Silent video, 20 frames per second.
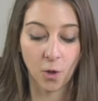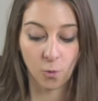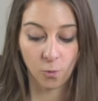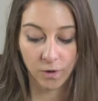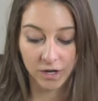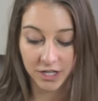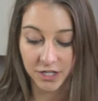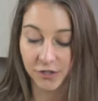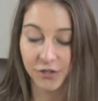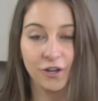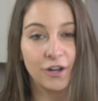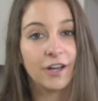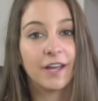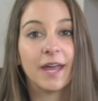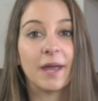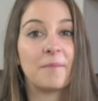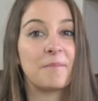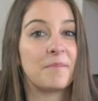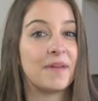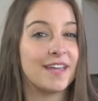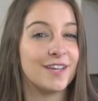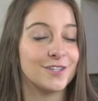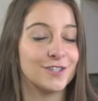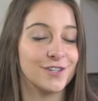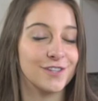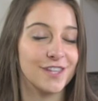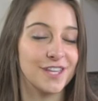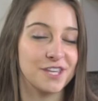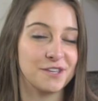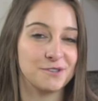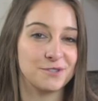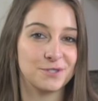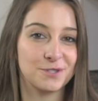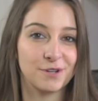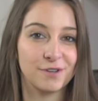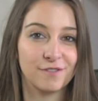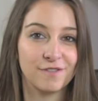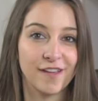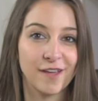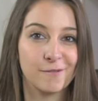When you cook it, make sure that you
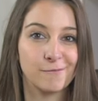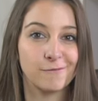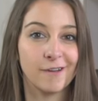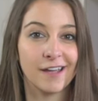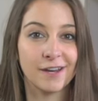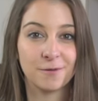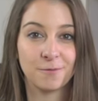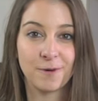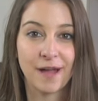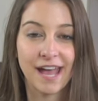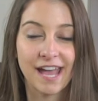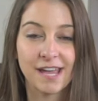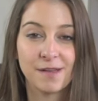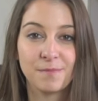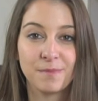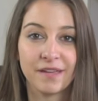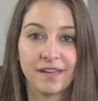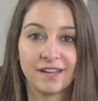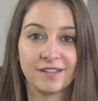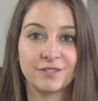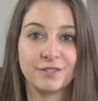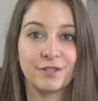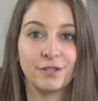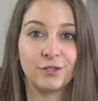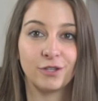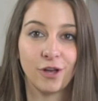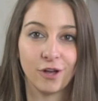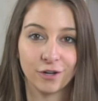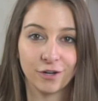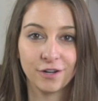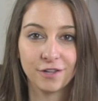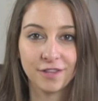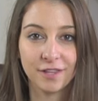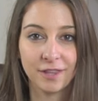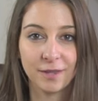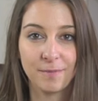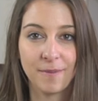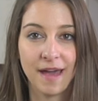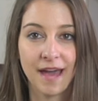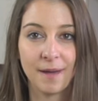serve it right away, because the longer
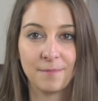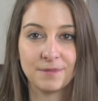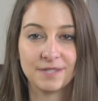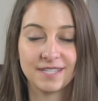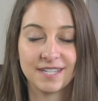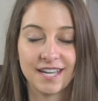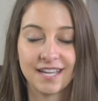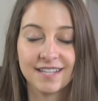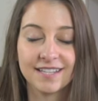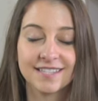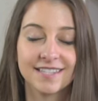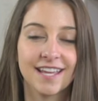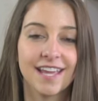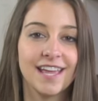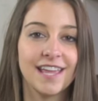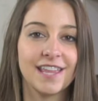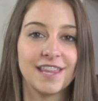that the pap sits,